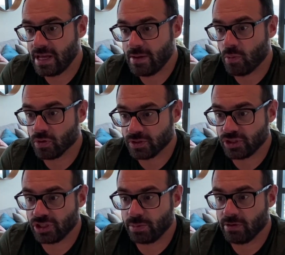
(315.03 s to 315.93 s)
It wasn't
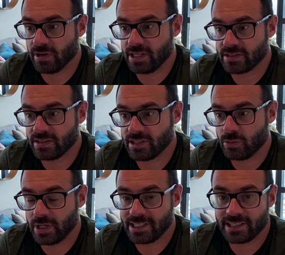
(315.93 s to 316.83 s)
due to be released
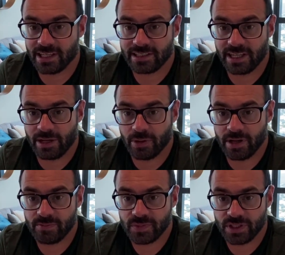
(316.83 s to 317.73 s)
until week 6 anyway,